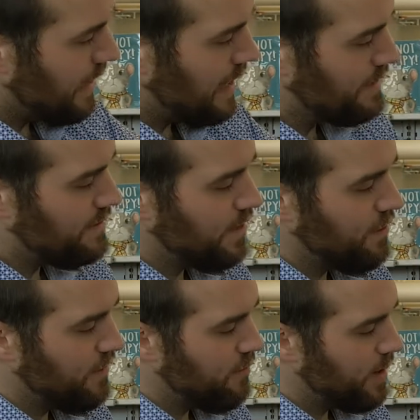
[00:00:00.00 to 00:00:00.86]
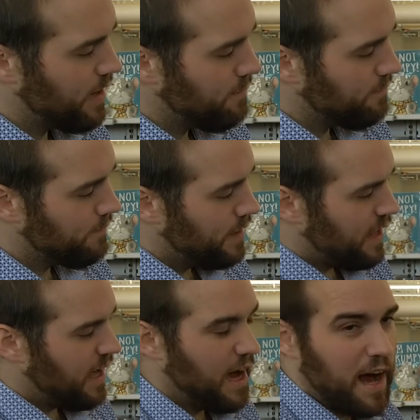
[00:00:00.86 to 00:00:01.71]
I stare at everybody.
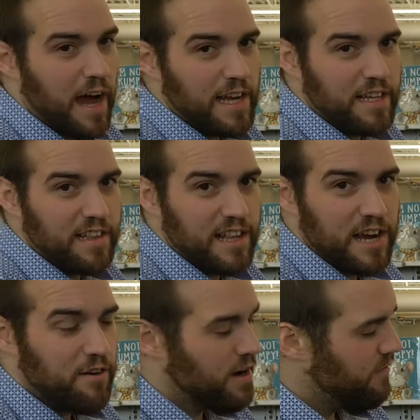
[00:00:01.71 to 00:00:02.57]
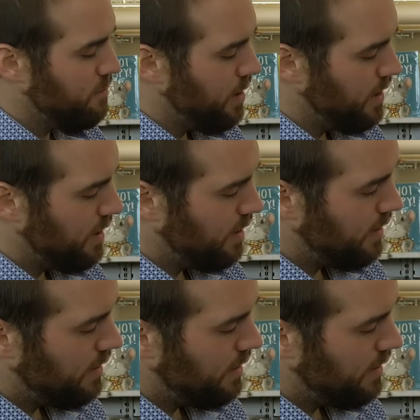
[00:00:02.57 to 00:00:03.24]
I glare at everybody.